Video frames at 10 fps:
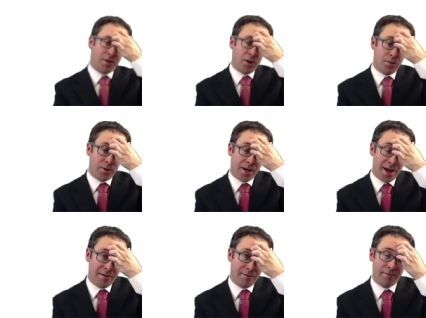that you
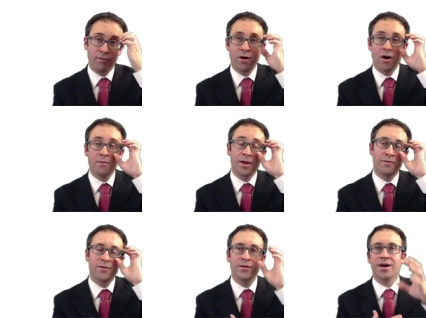get from,
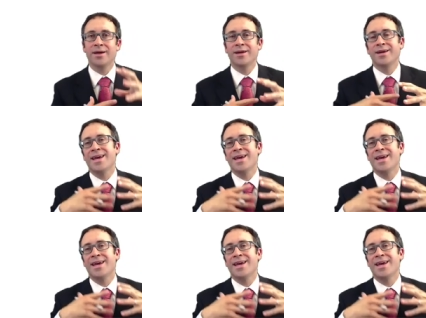if you like,